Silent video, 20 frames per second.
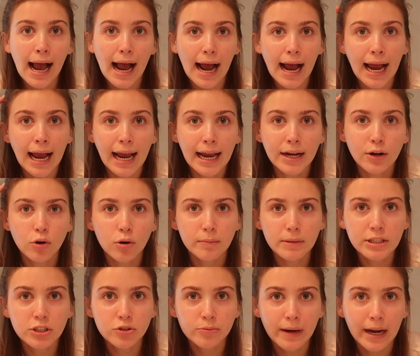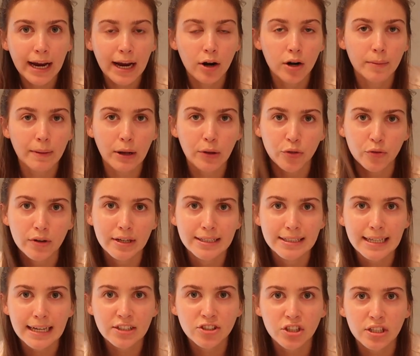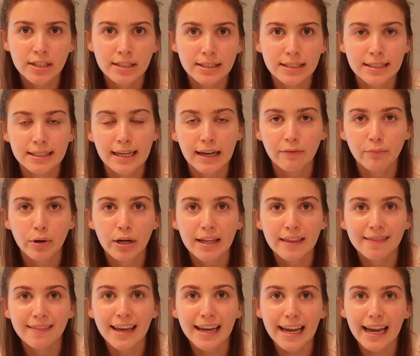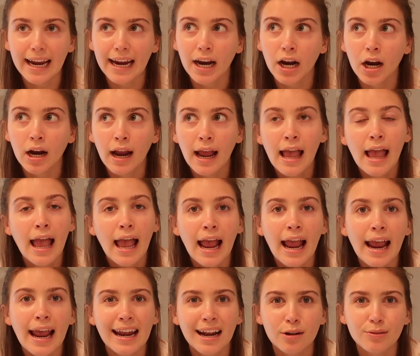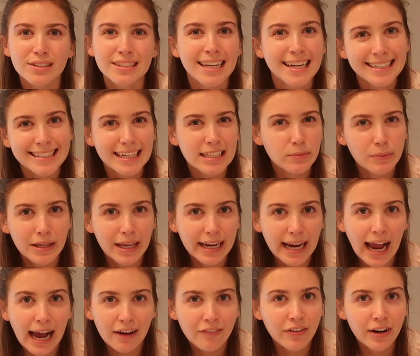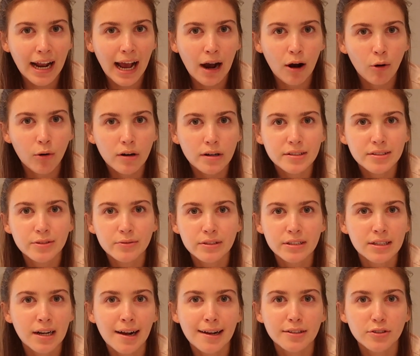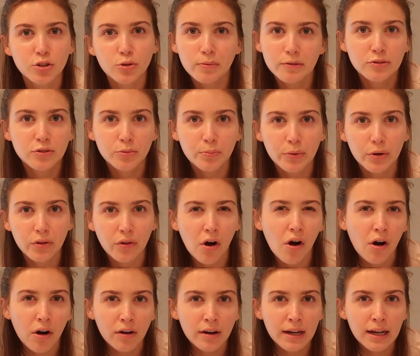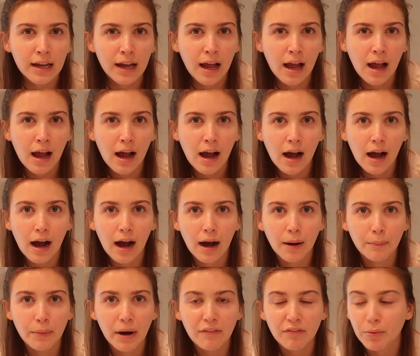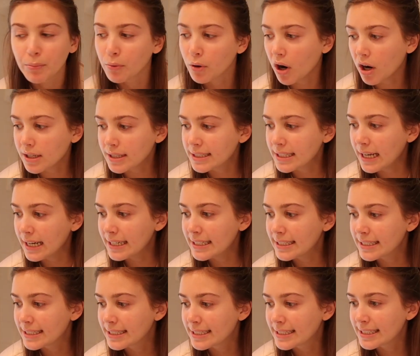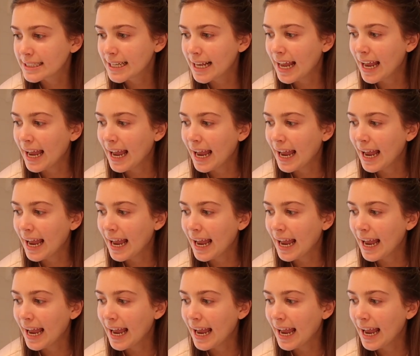I normally do my hair in about 3 sections because I have pretty thick hair, And I would say it takes me like half an hour, so it's not super, super long of a process.